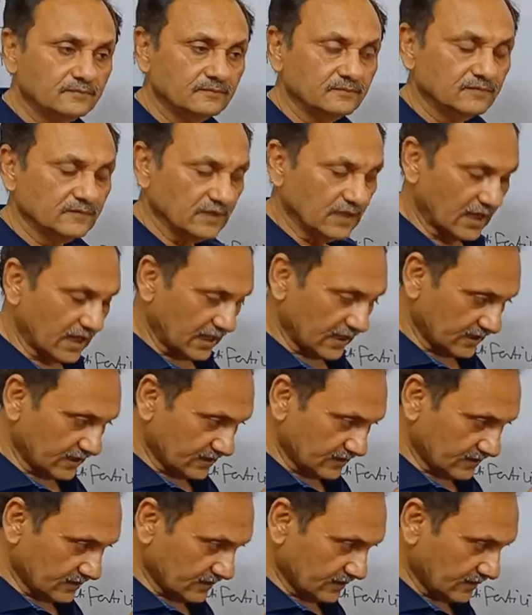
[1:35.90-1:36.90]
and
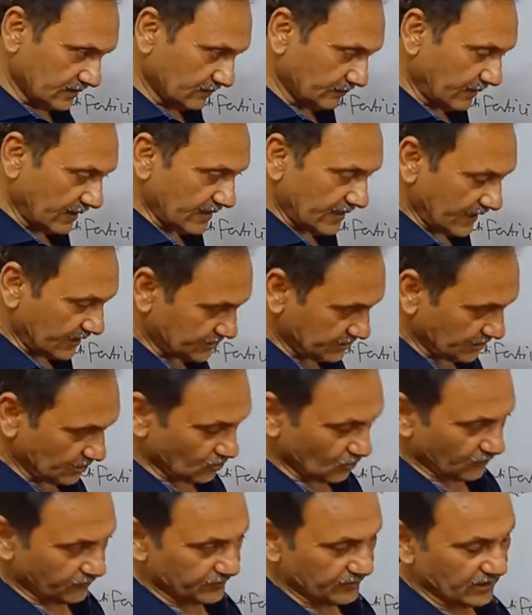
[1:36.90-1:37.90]
by the action
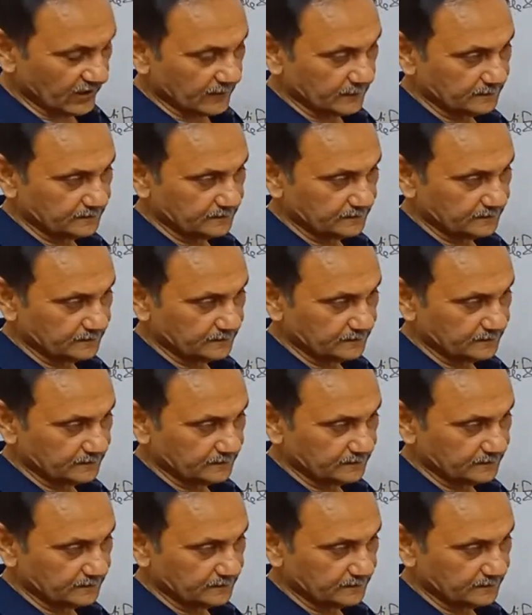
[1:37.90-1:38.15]
of the